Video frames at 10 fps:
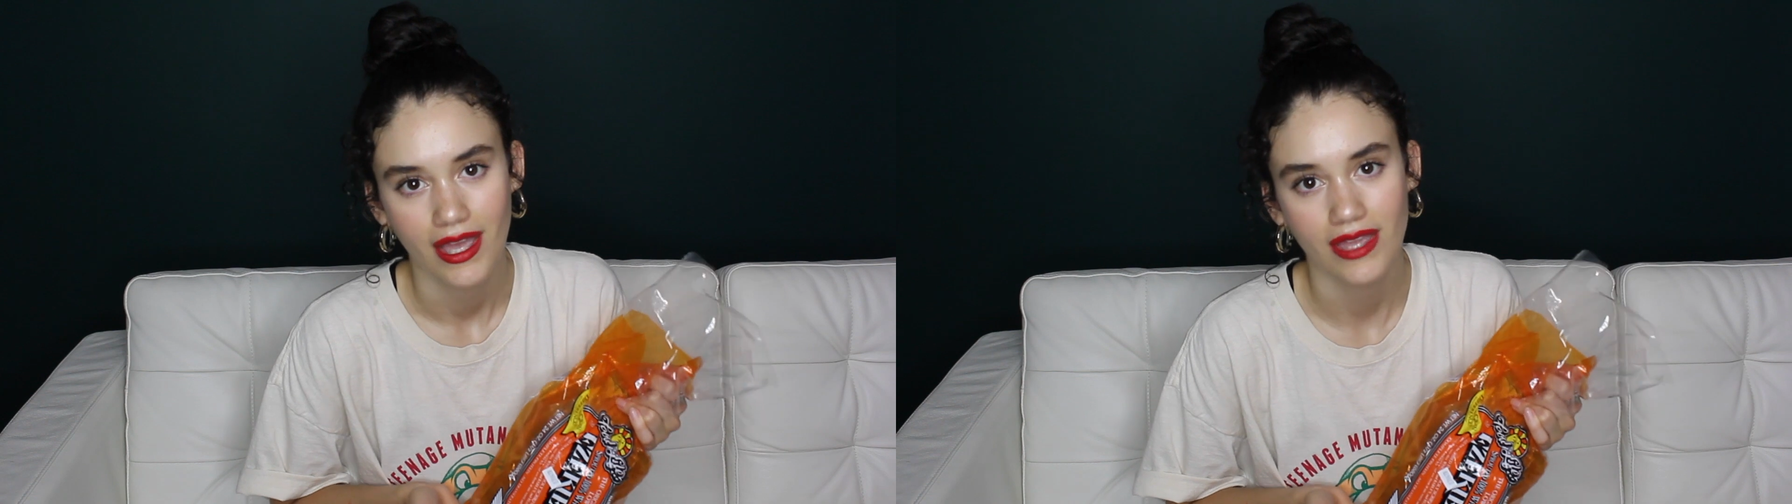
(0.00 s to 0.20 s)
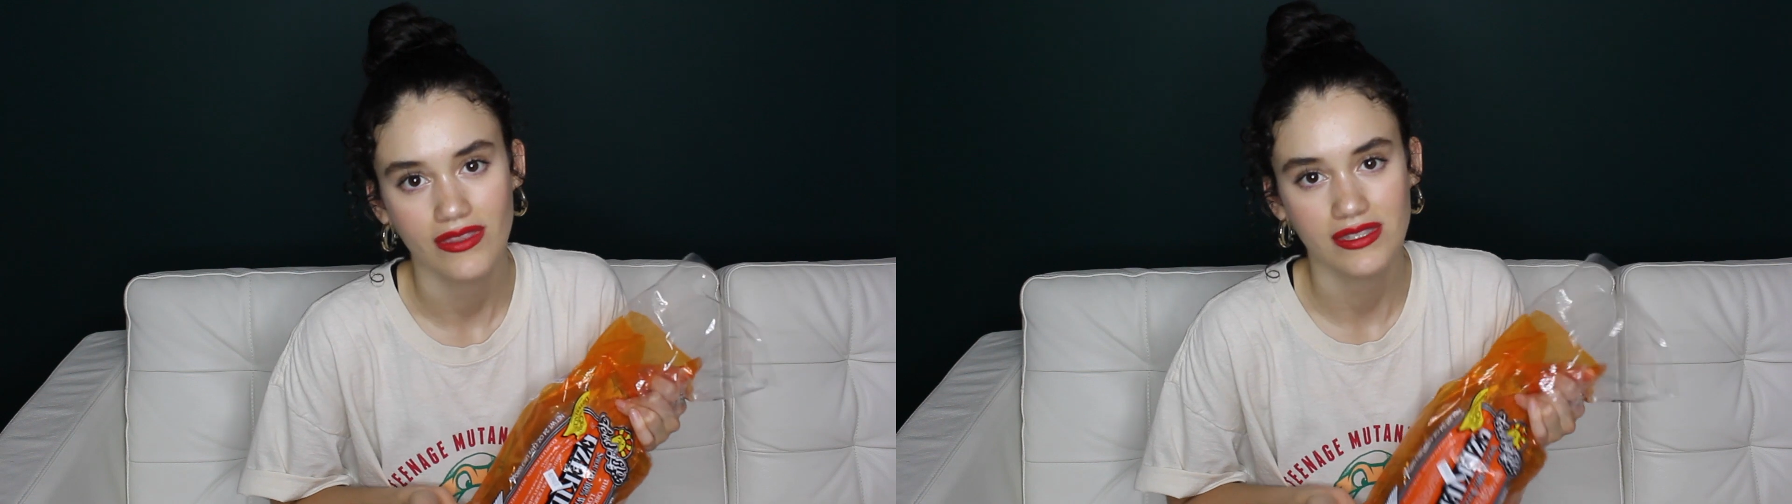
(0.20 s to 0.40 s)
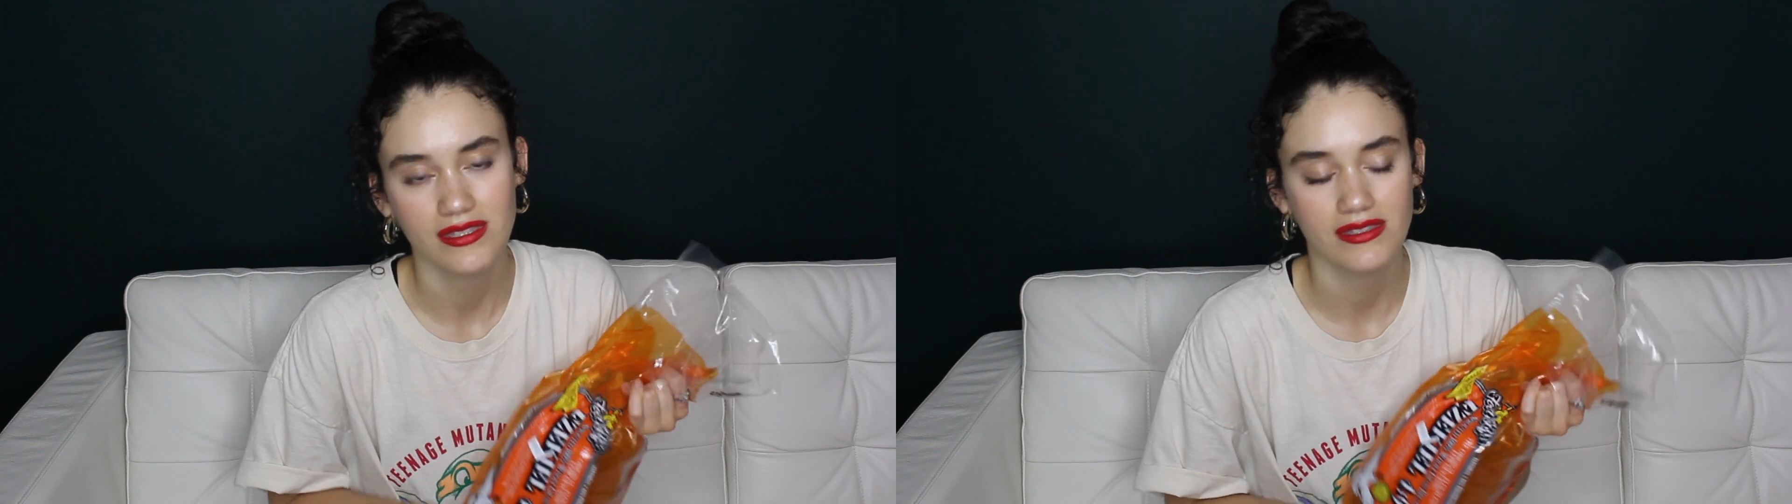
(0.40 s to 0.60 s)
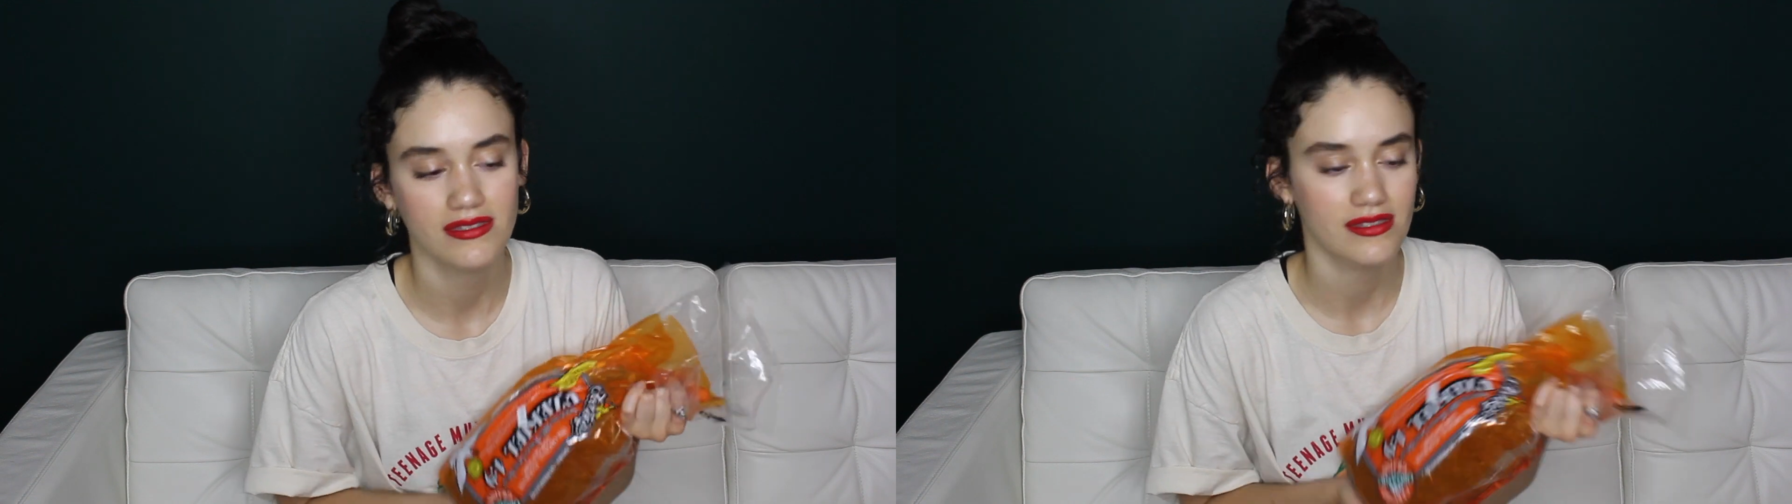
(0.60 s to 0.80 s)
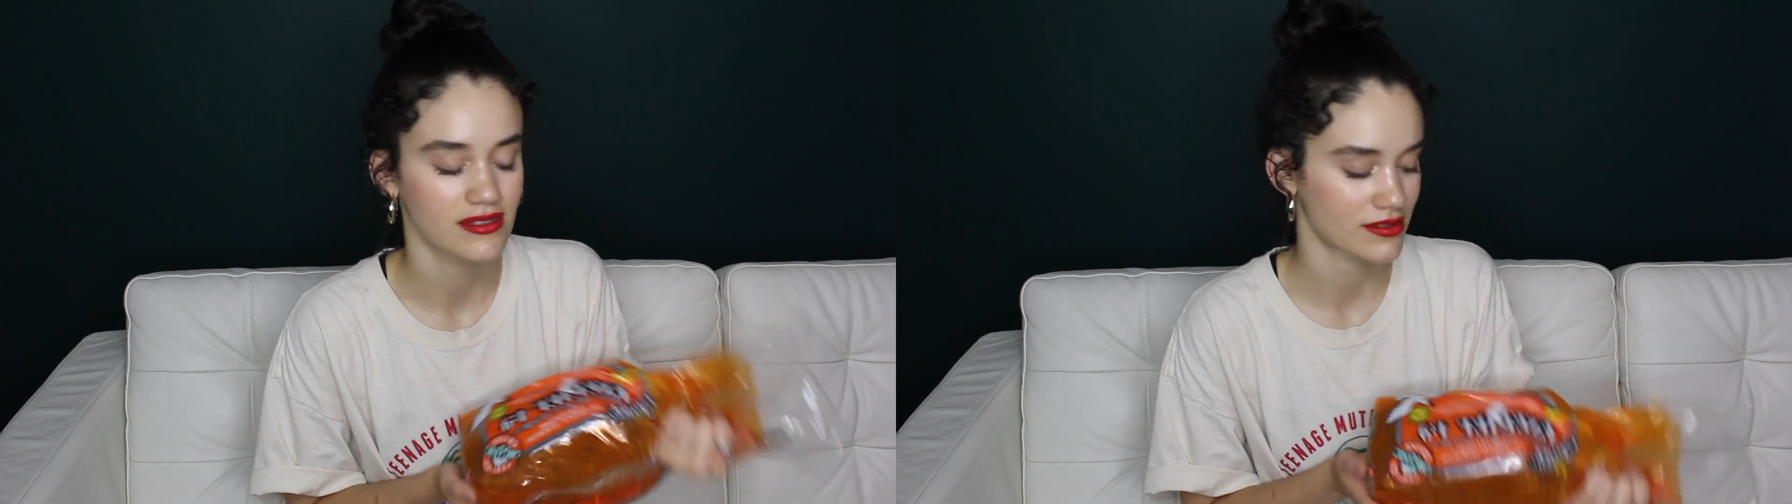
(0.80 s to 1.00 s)
And
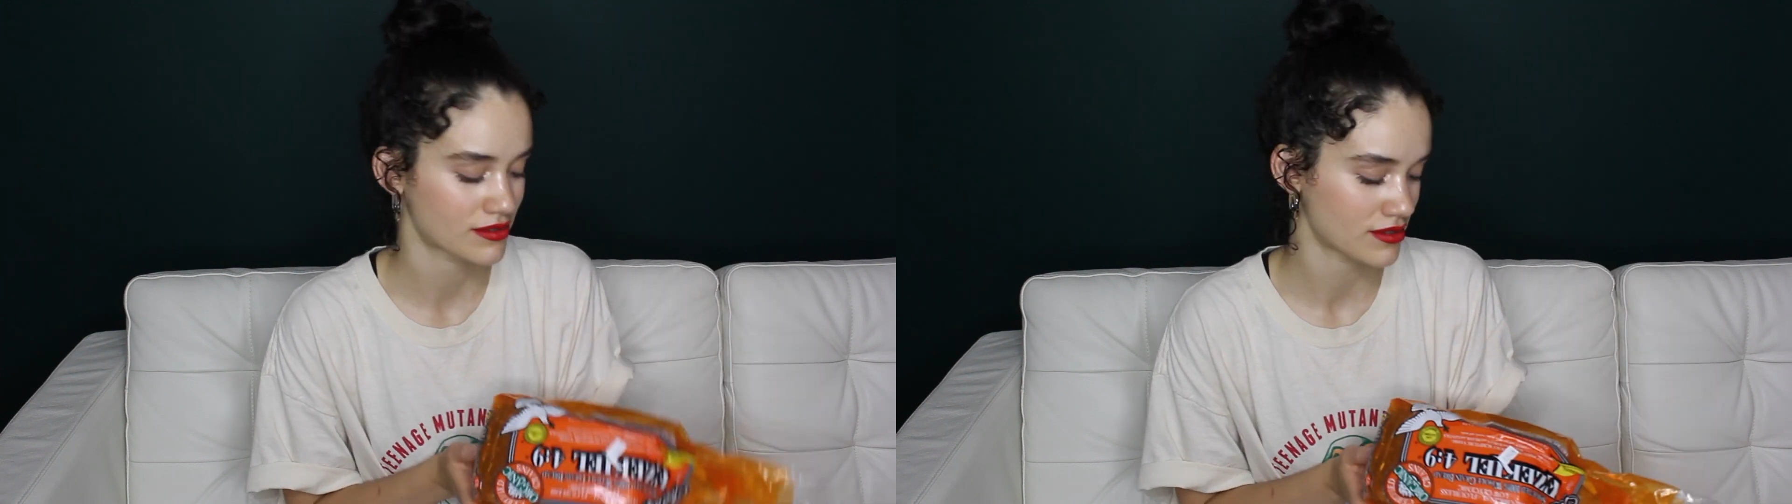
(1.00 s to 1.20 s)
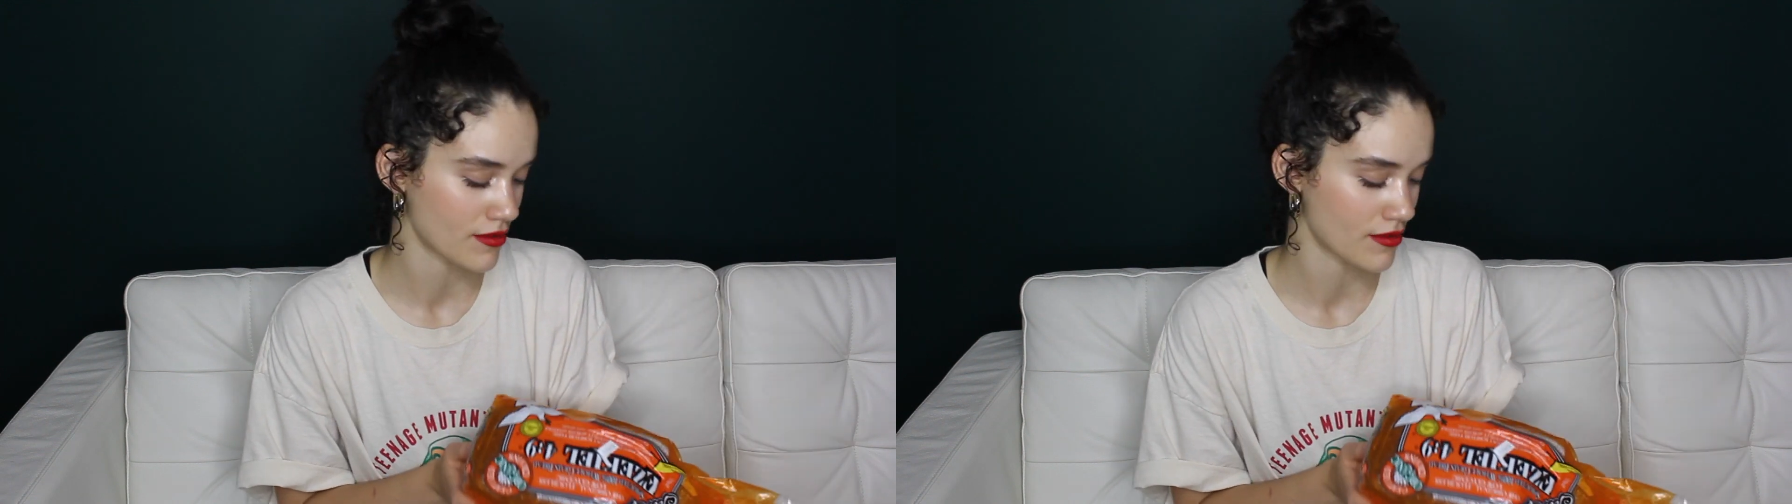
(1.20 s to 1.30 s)
this is